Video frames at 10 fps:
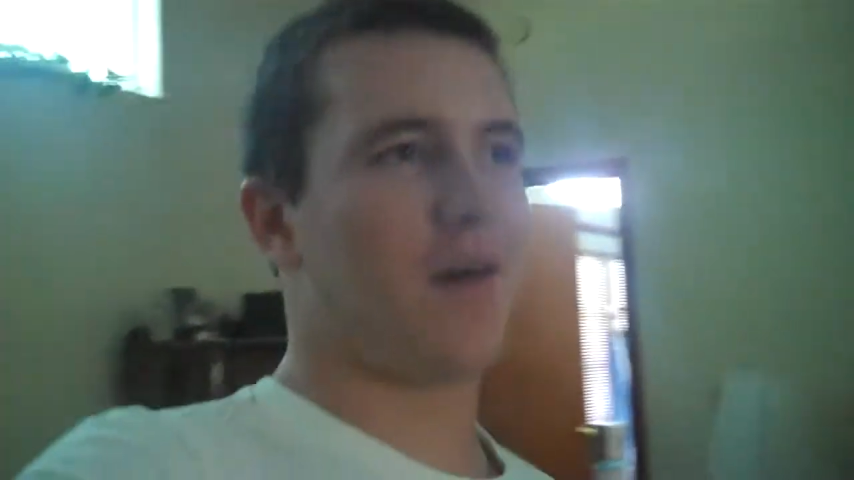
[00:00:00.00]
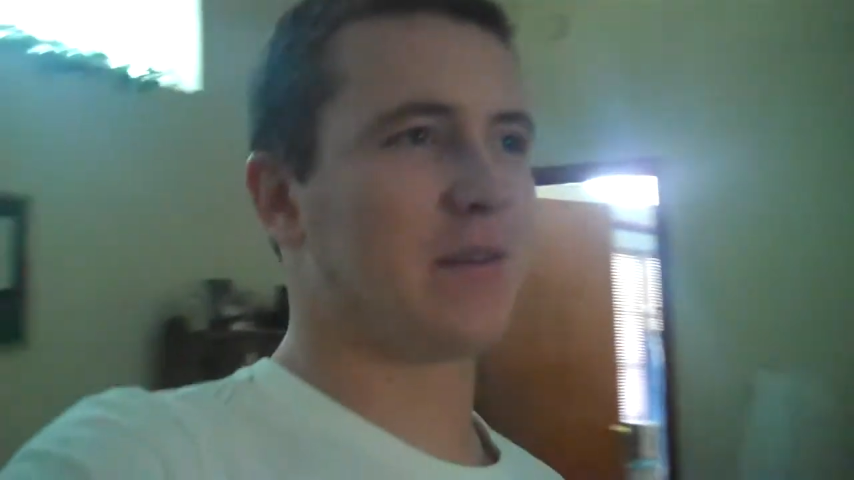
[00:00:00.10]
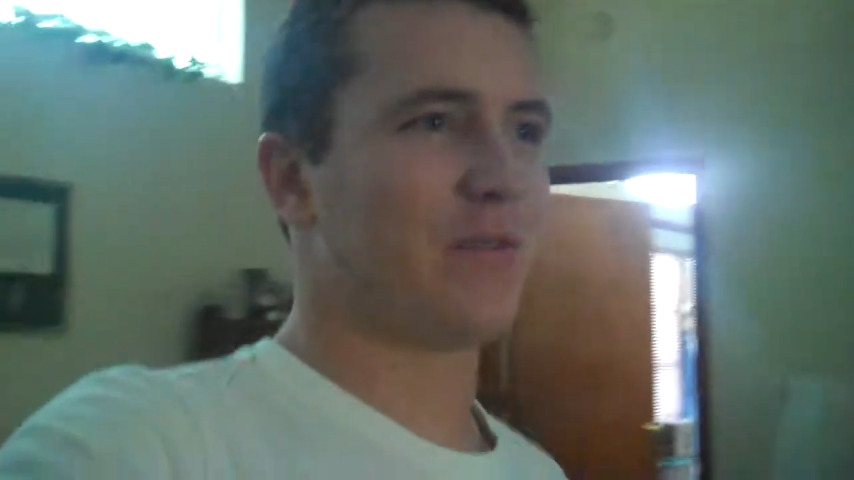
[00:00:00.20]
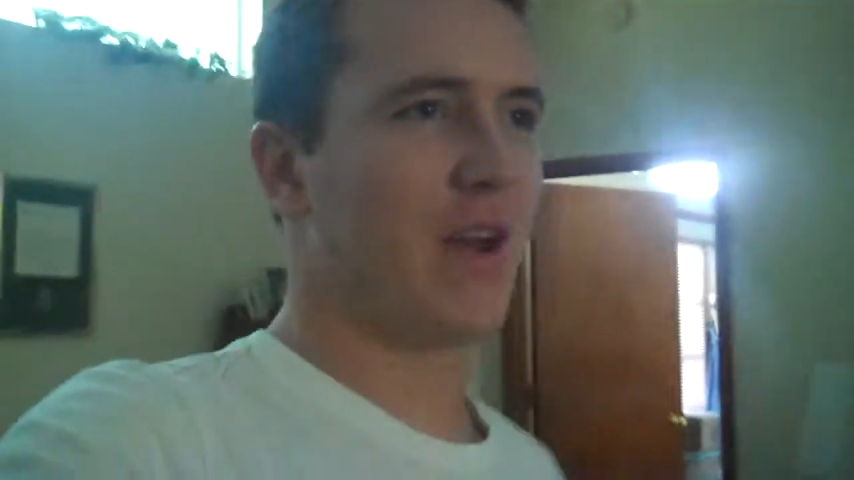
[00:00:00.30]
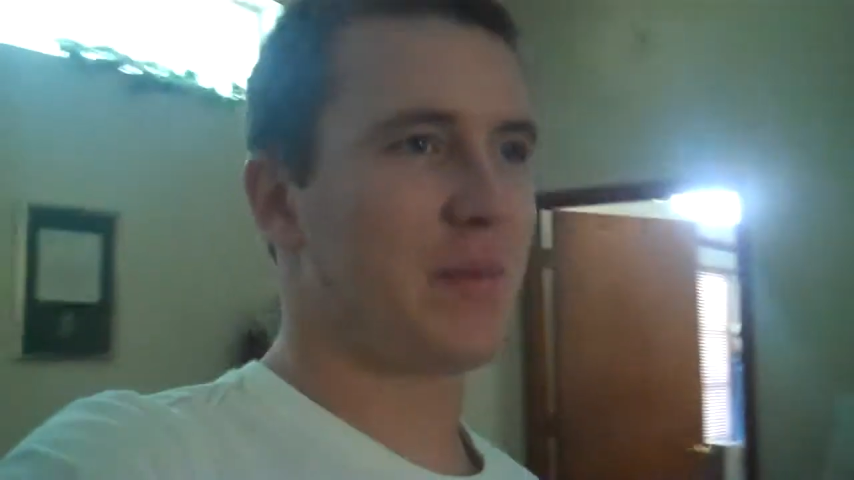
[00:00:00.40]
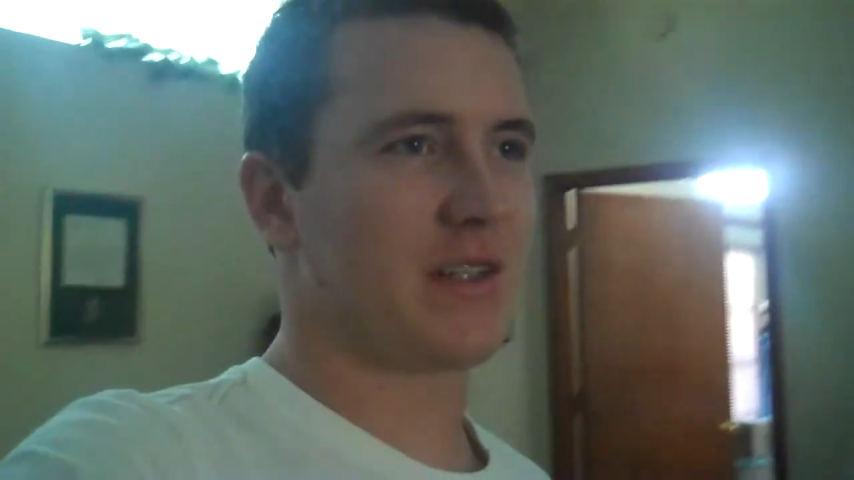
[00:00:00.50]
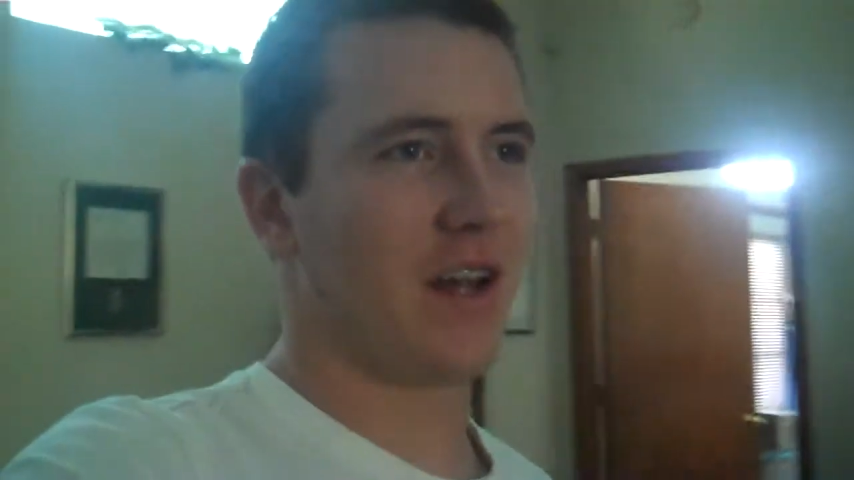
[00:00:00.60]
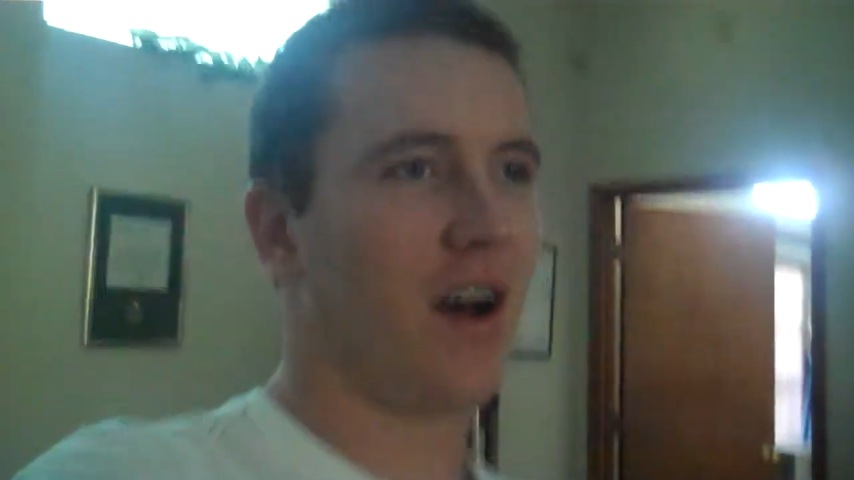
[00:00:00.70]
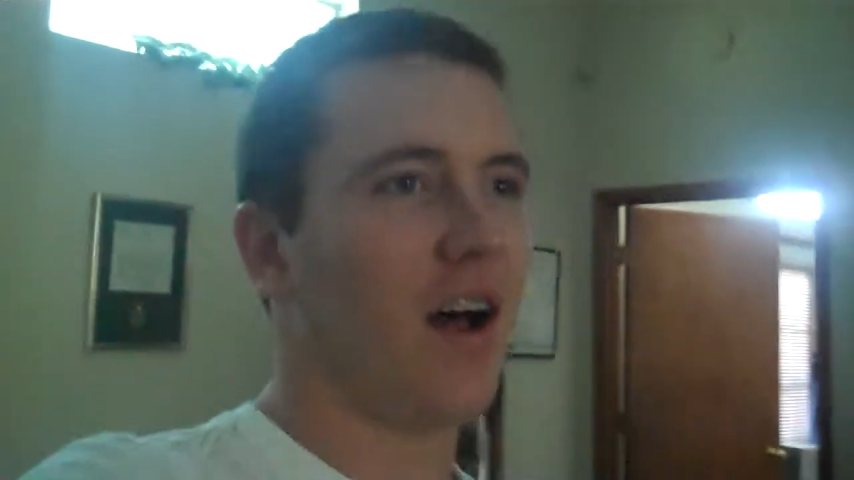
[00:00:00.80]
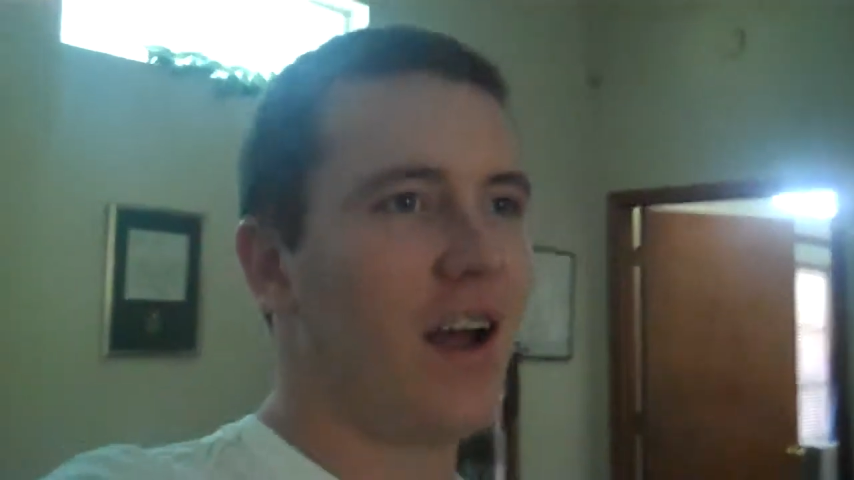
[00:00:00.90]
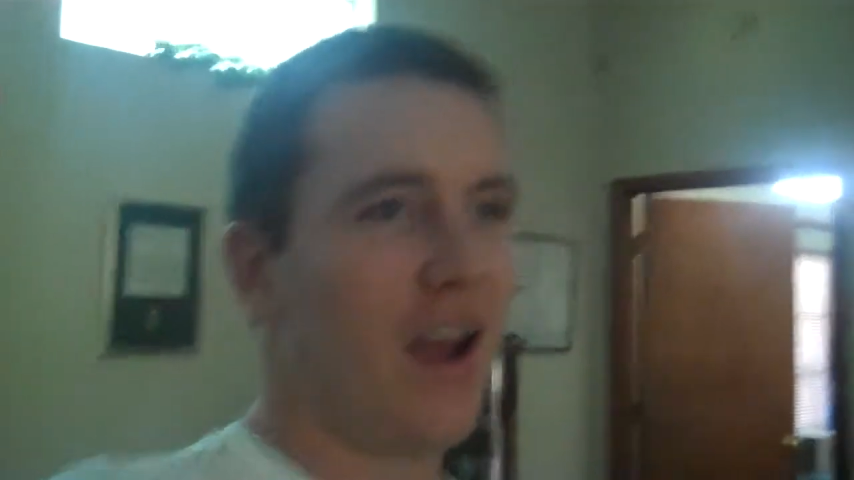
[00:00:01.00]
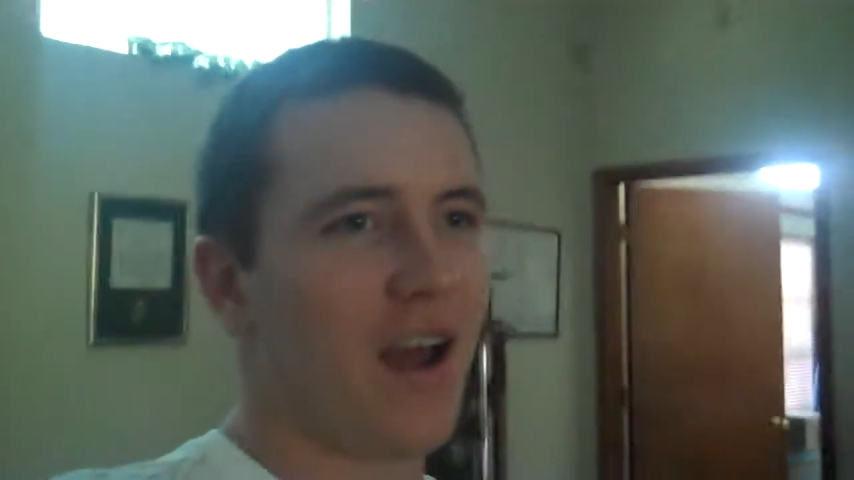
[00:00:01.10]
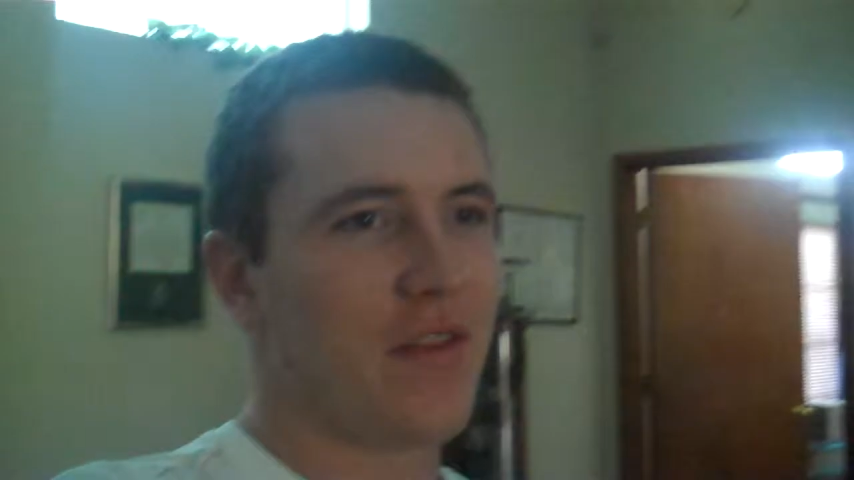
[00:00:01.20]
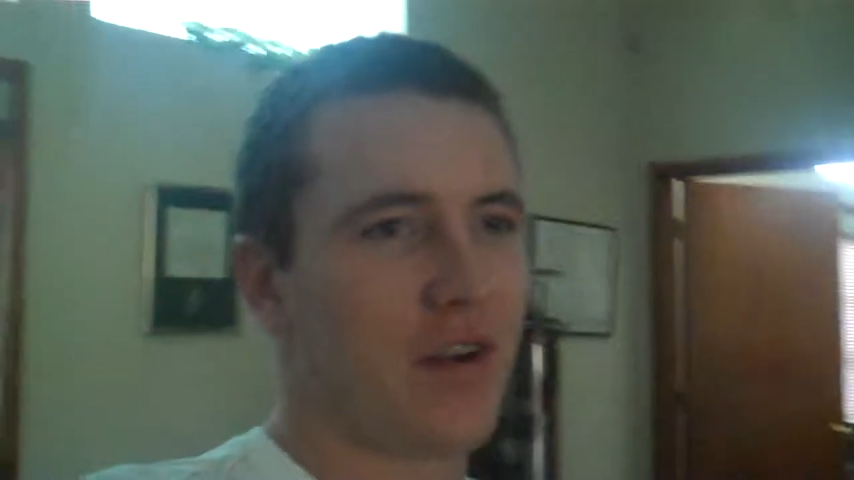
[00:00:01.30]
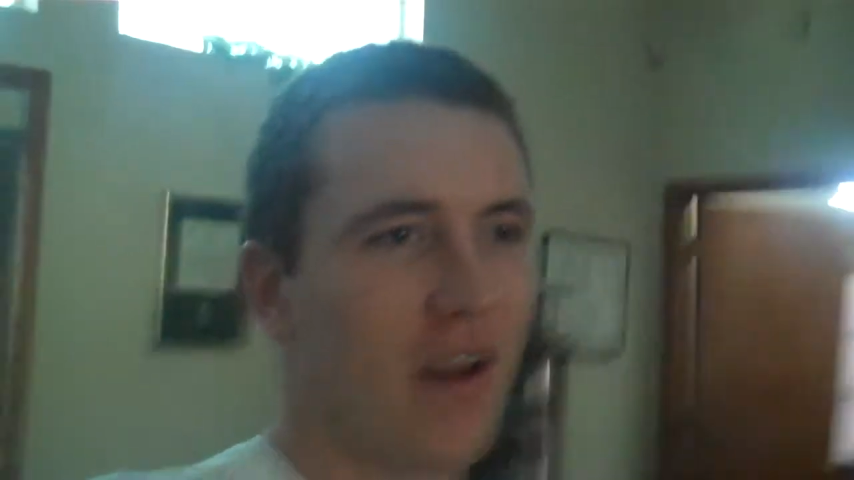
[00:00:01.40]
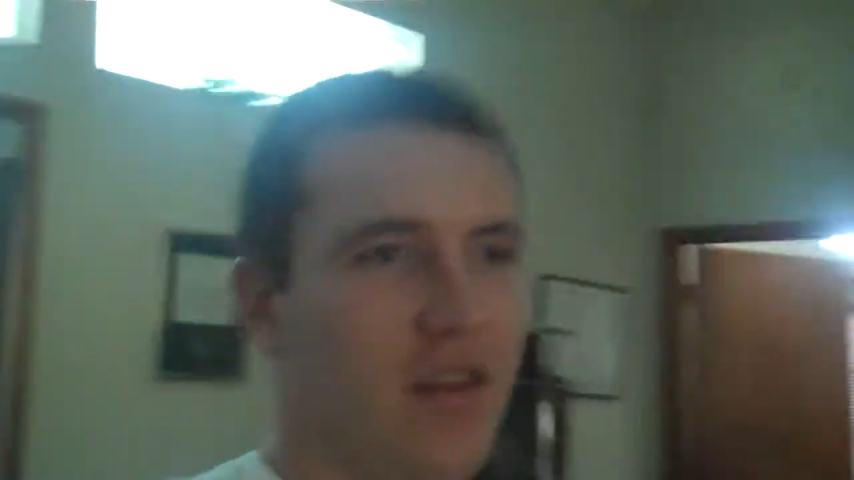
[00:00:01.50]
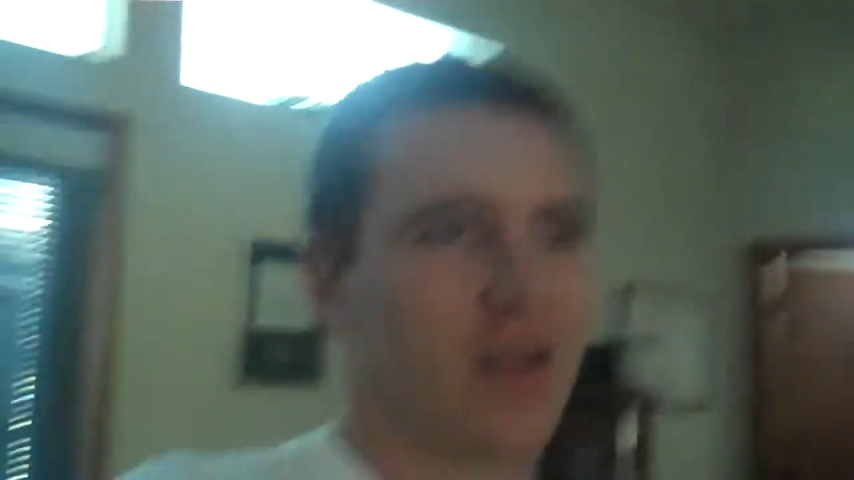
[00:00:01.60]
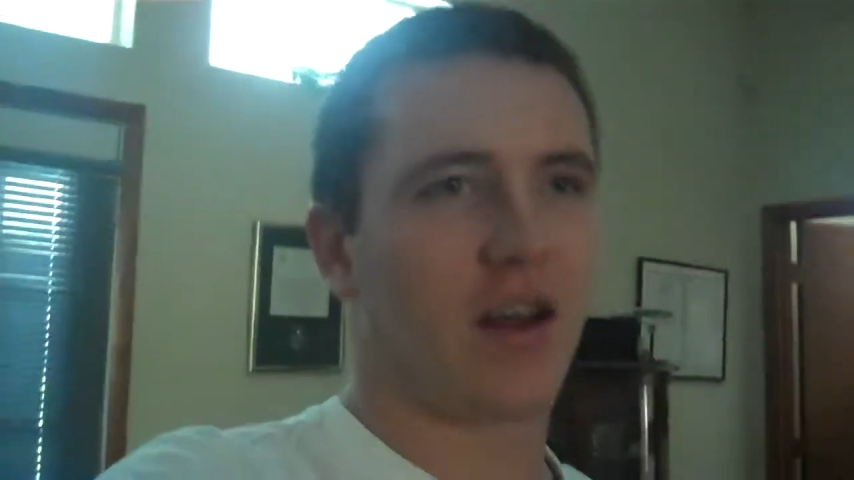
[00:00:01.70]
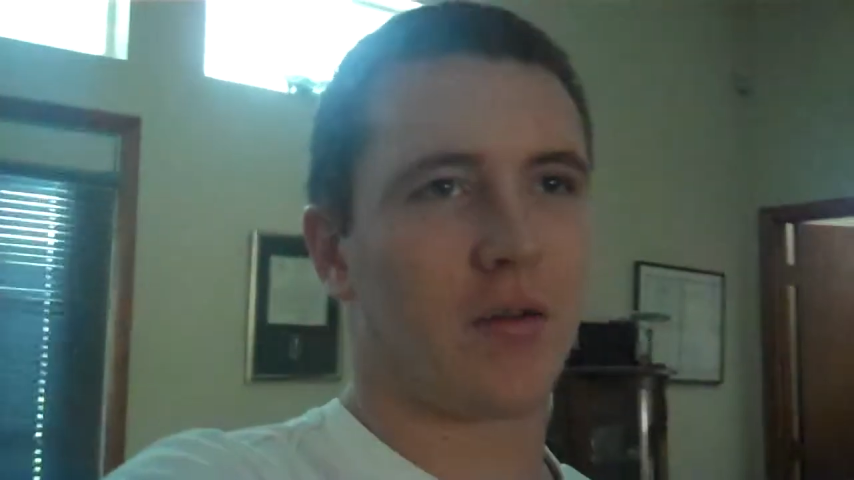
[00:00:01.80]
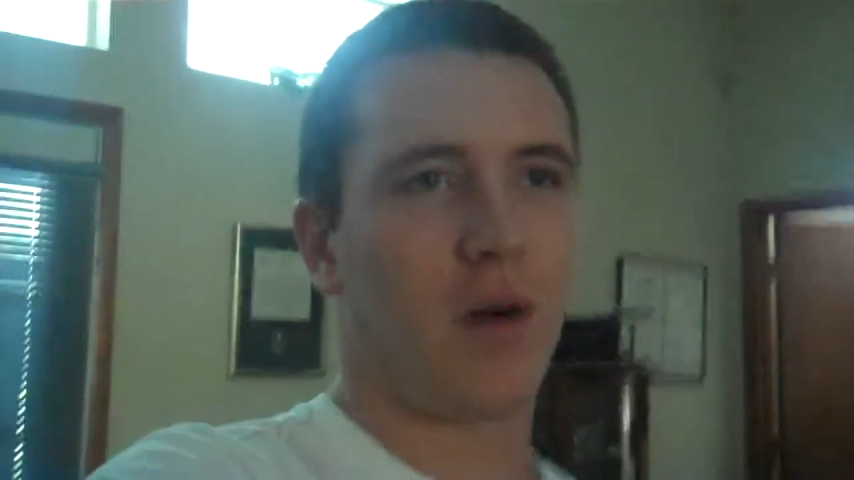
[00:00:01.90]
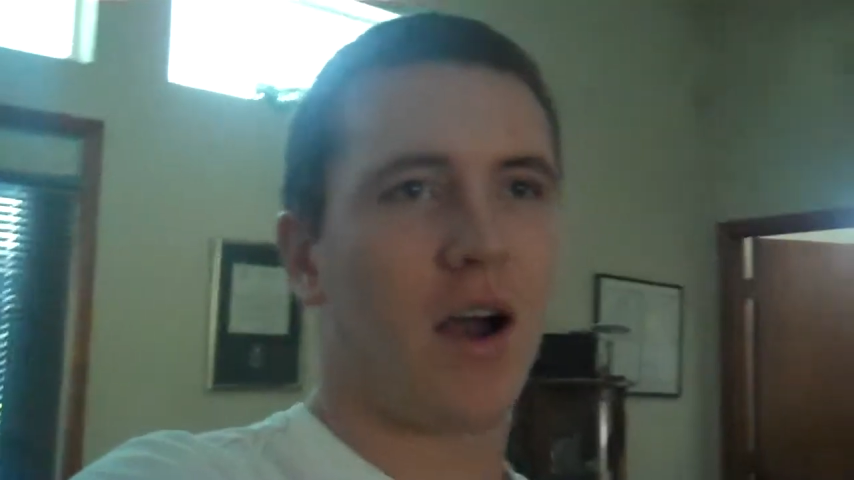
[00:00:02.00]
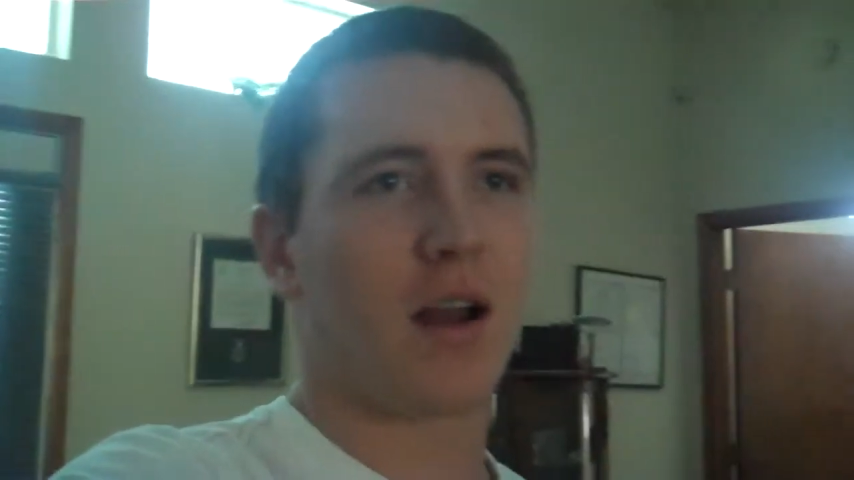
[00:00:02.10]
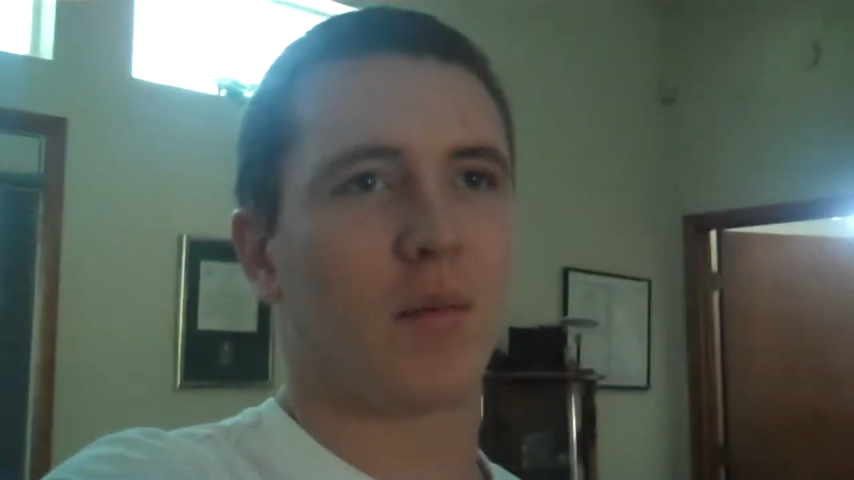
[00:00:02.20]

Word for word: I was famous now, and they're, and they're like, why?